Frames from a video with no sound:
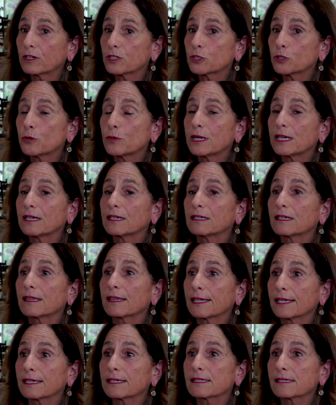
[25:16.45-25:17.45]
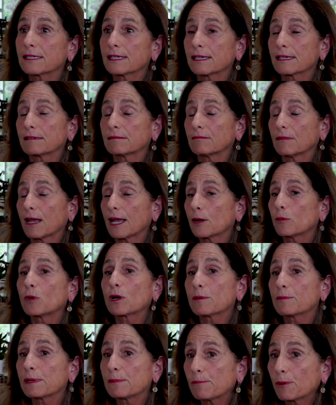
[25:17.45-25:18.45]
doing things that I want
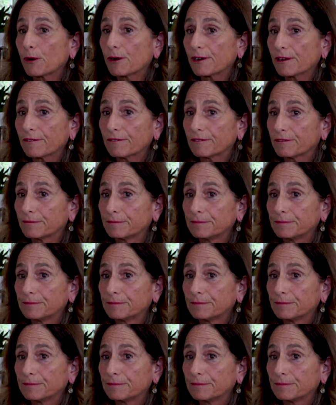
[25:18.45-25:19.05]
to be part of.